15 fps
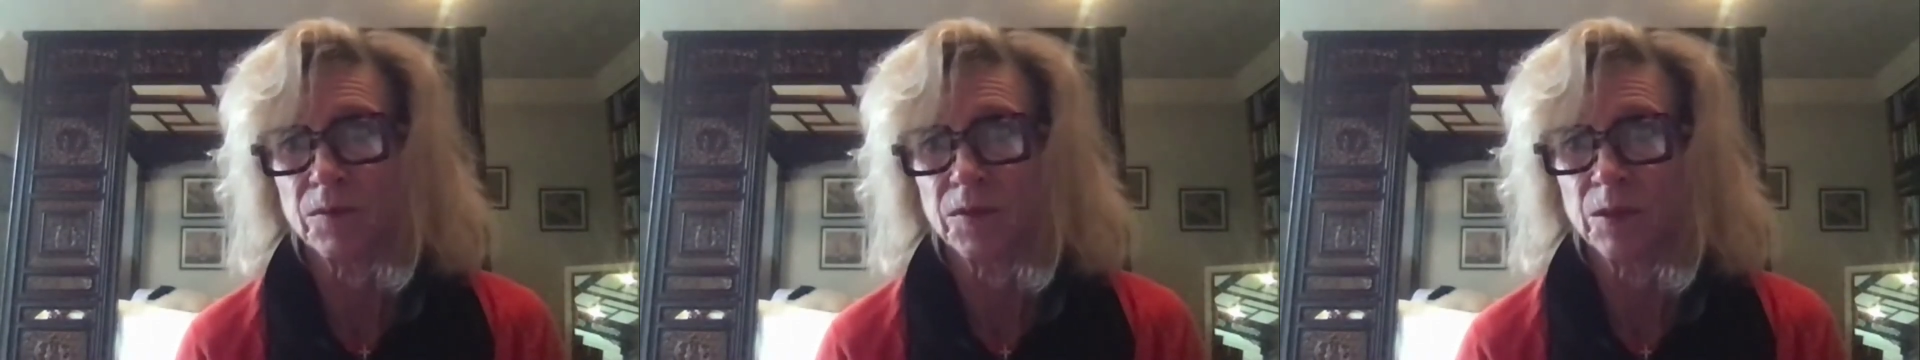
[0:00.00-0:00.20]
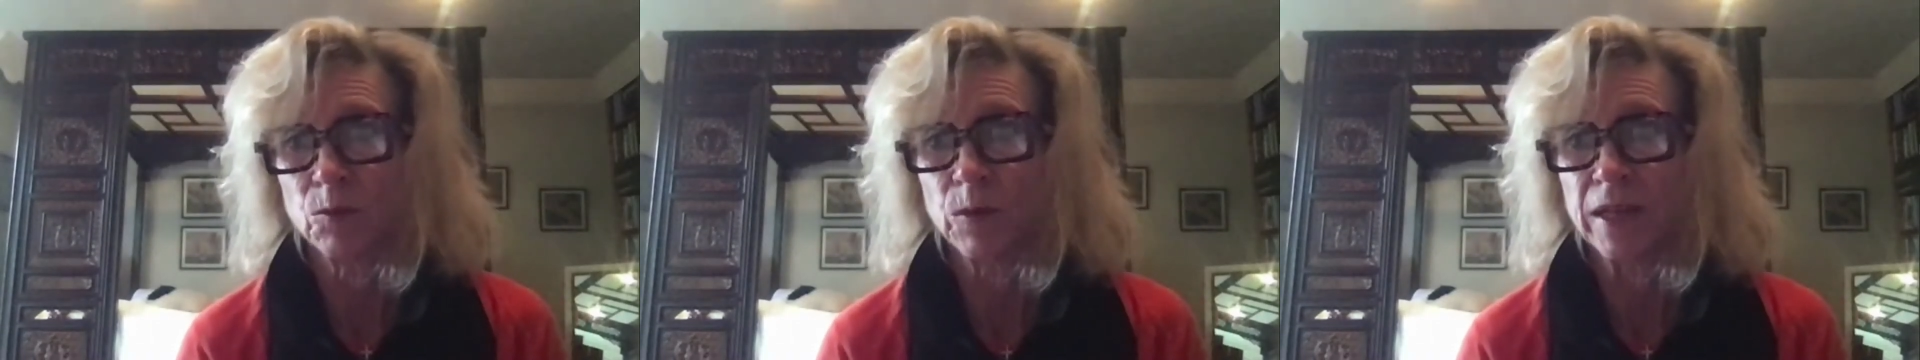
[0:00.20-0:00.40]

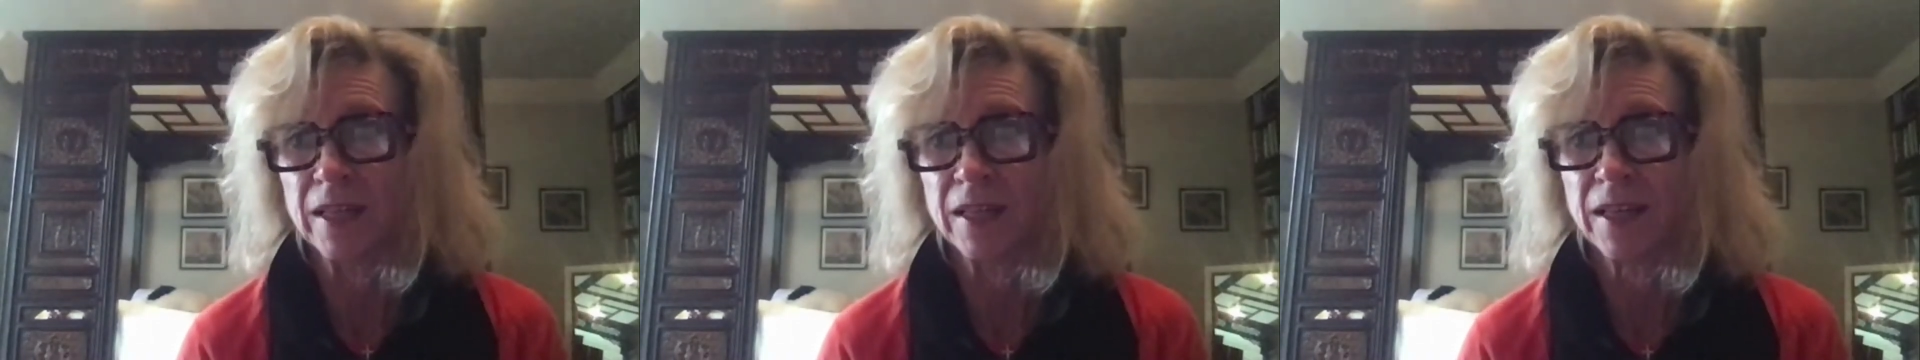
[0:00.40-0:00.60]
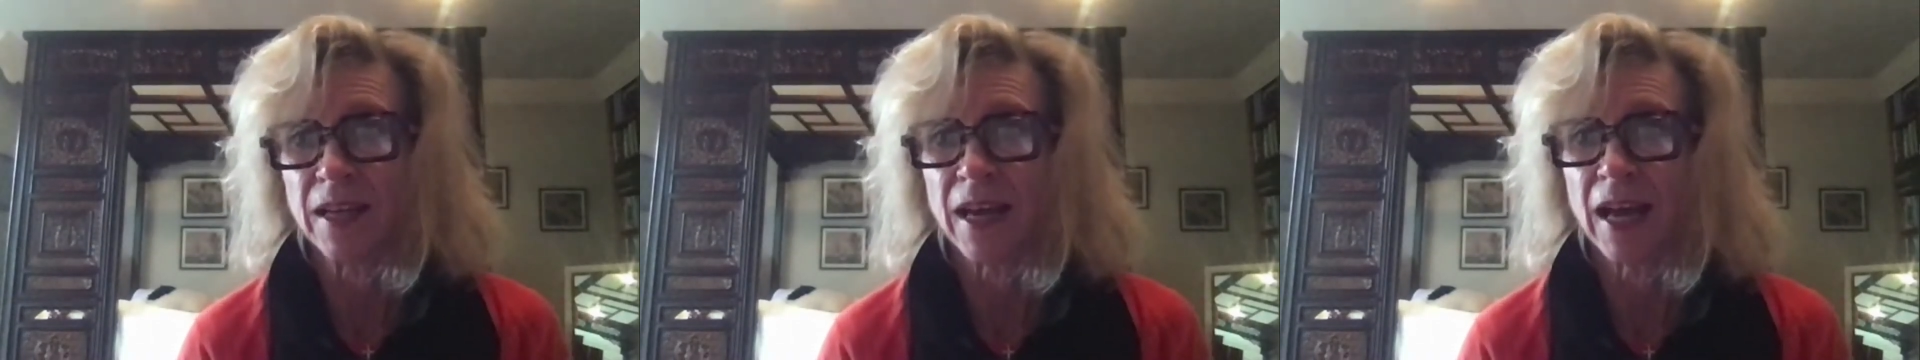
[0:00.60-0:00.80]
than
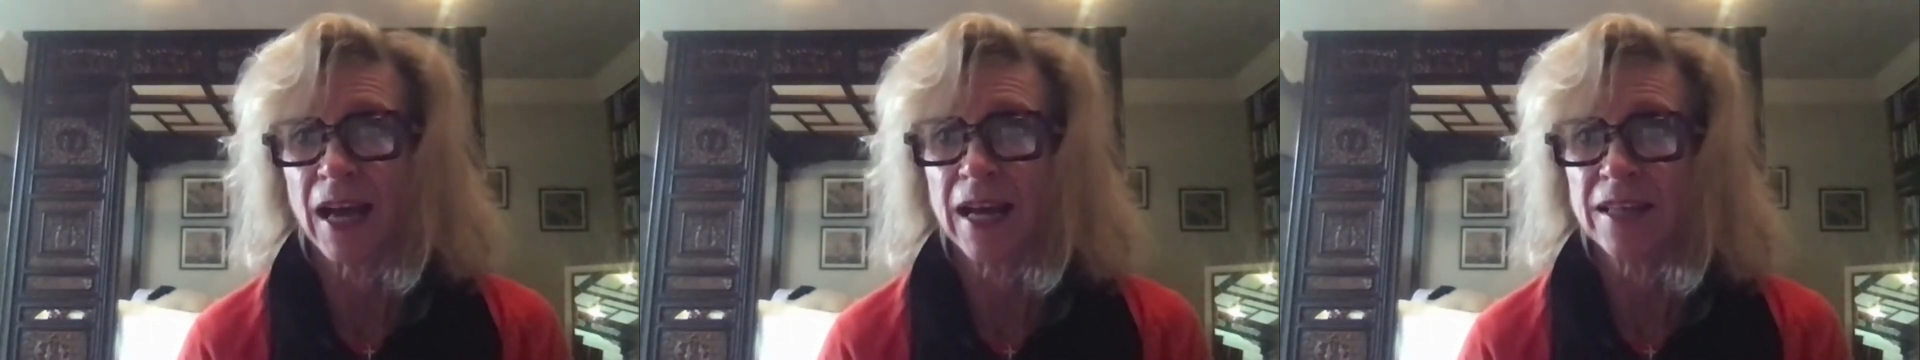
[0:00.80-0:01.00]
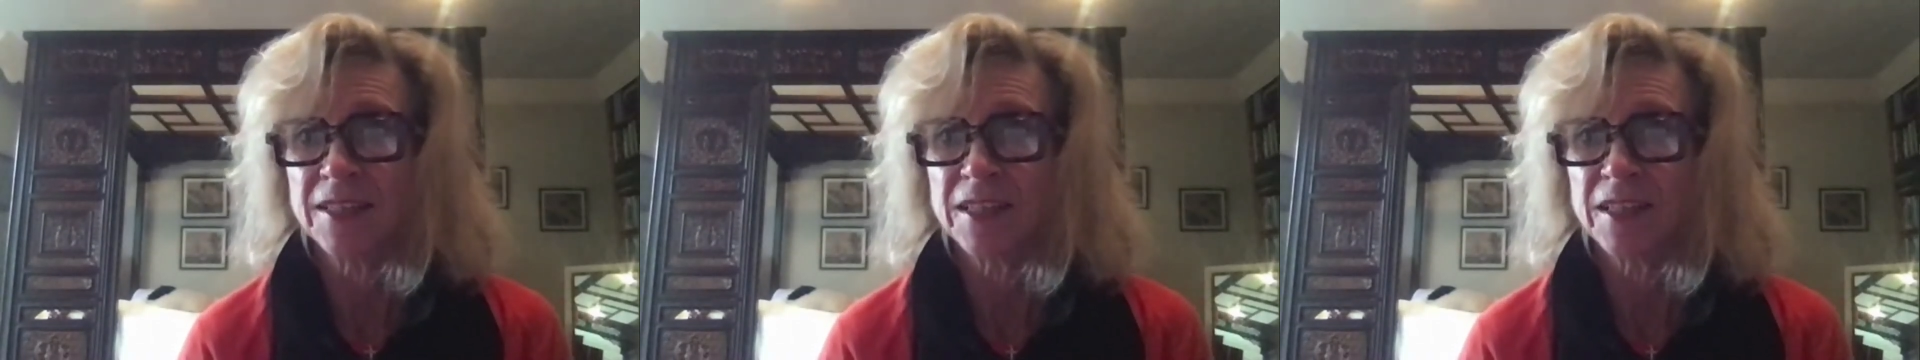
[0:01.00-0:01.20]
we
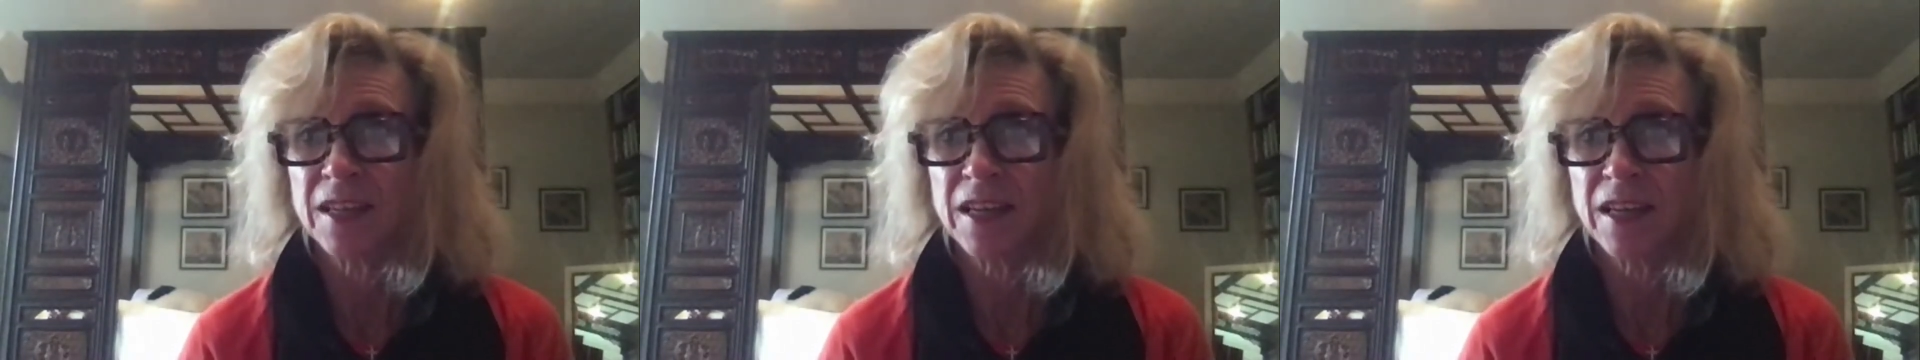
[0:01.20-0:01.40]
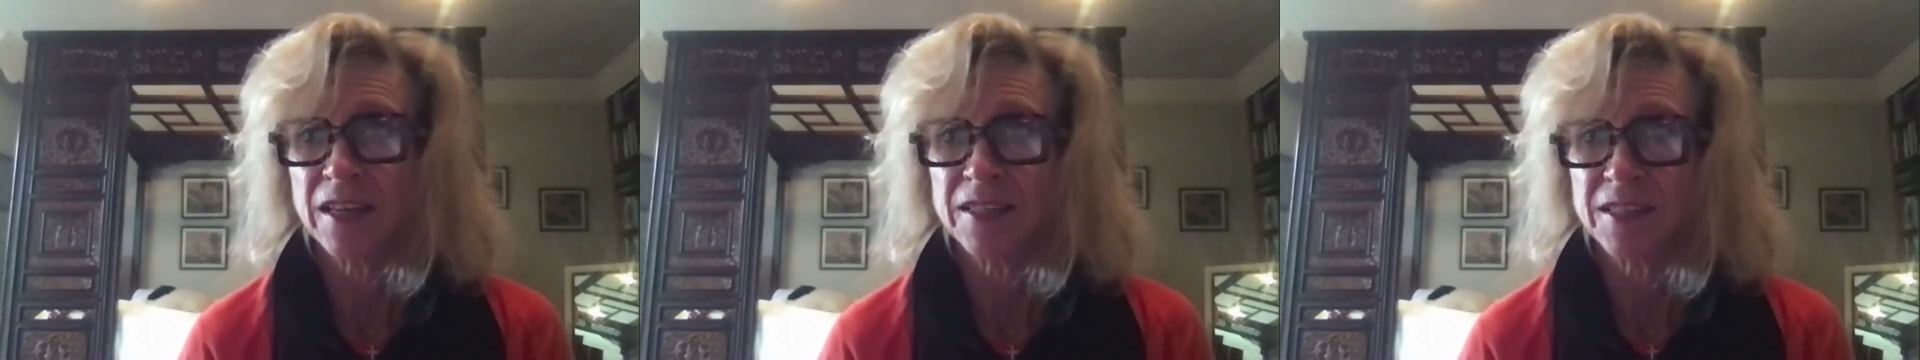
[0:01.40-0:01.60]
had
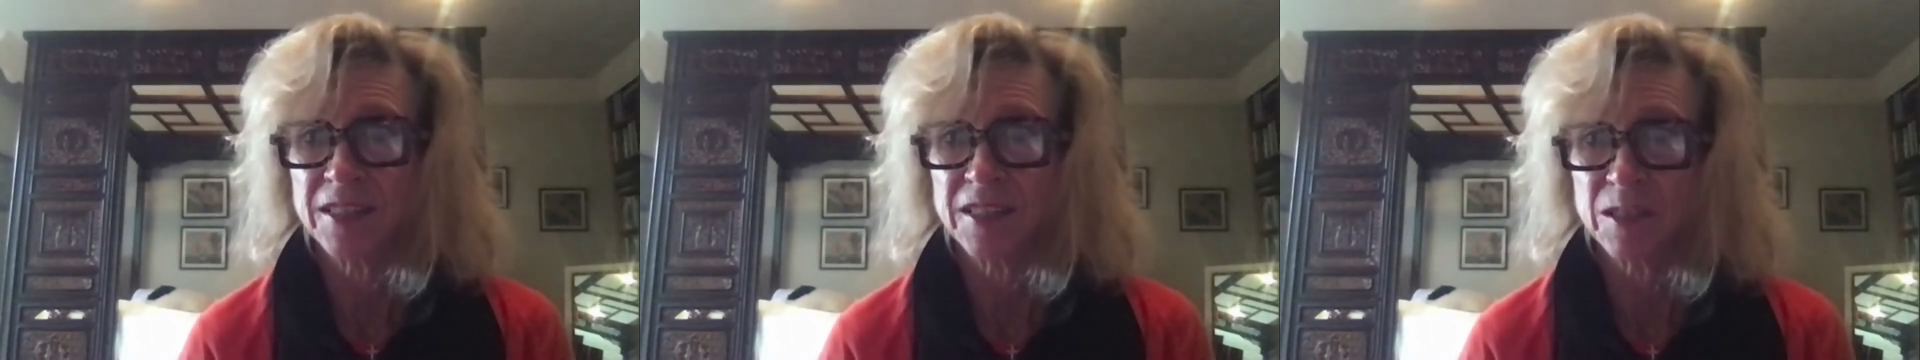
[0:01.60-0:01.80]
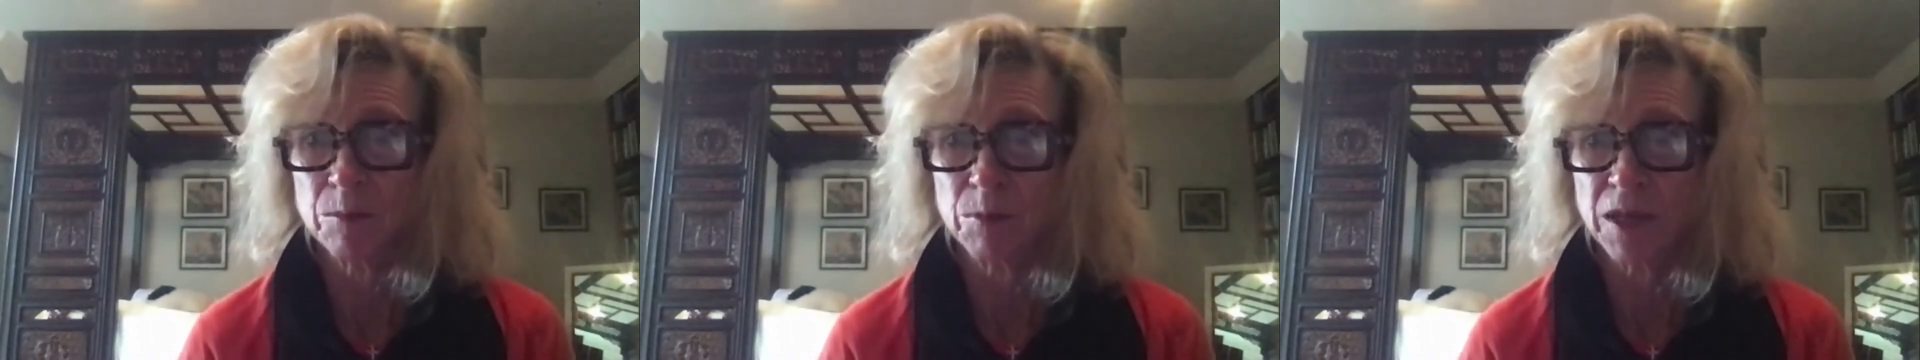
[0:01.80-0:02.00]

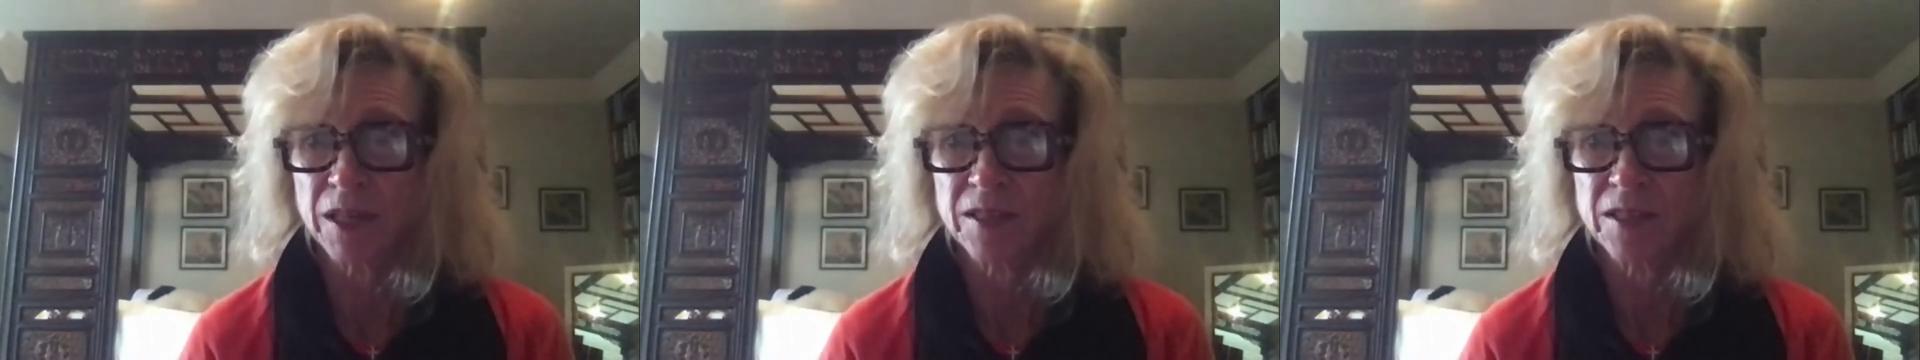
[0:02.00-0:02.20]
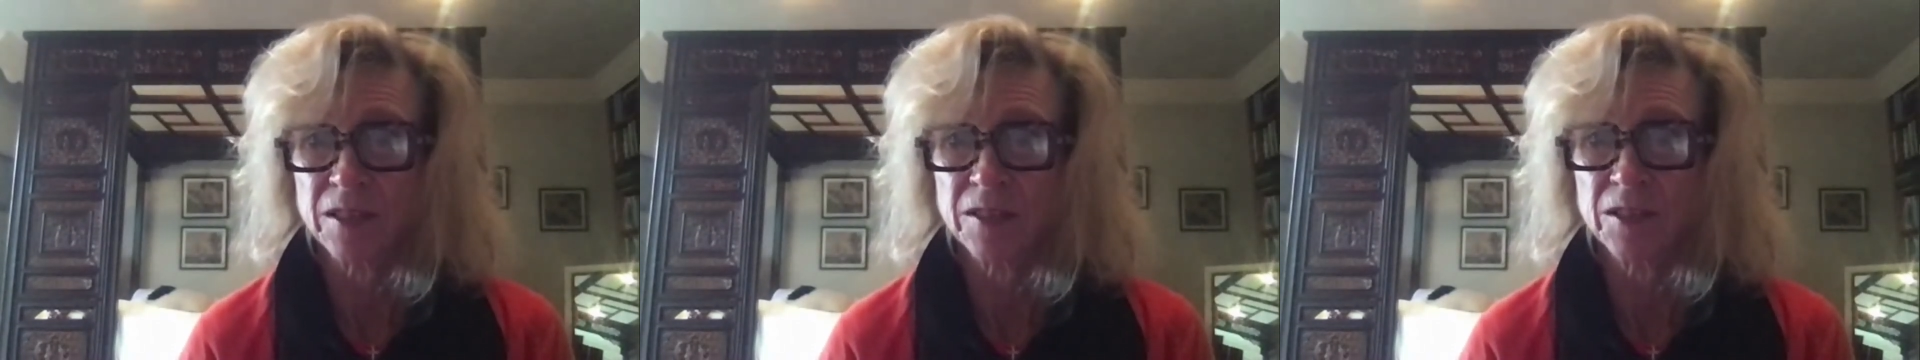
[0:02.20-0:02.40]

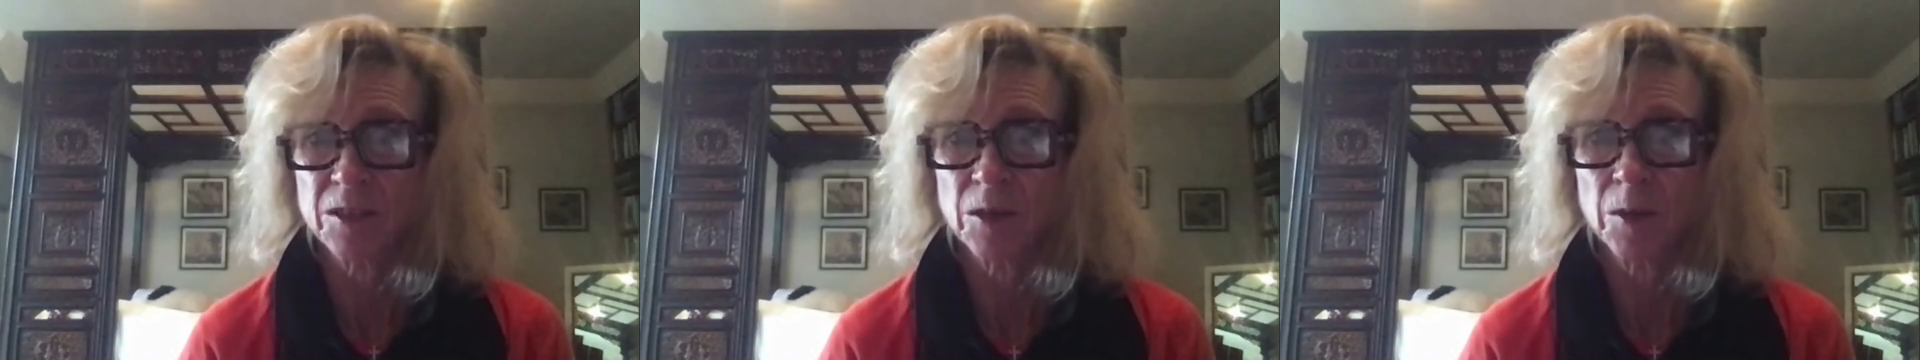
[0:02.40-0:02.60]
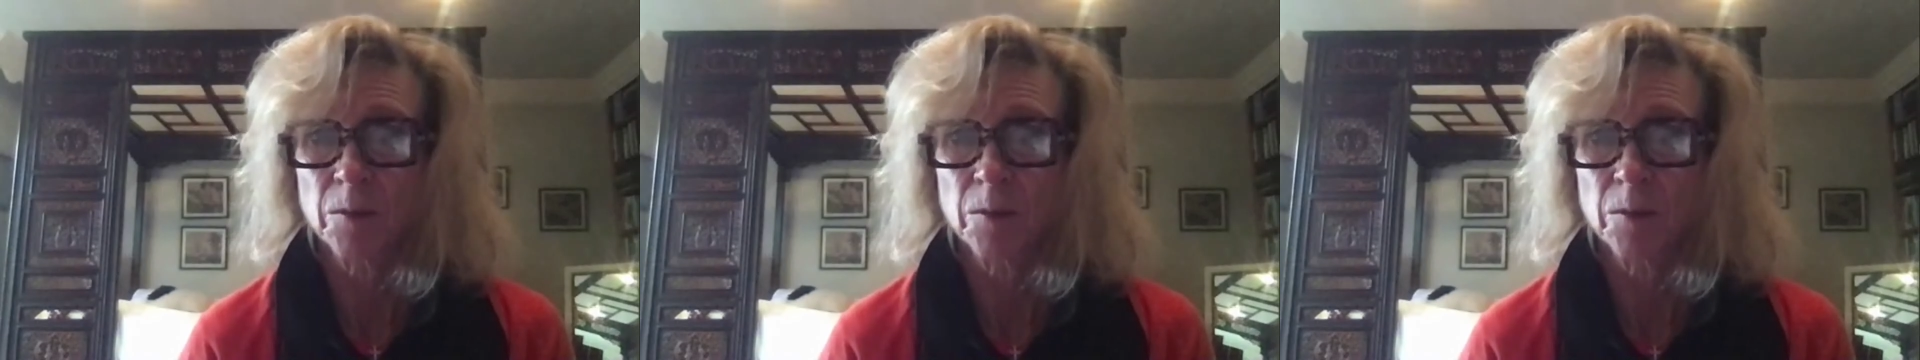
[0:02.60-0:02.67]
anticipated.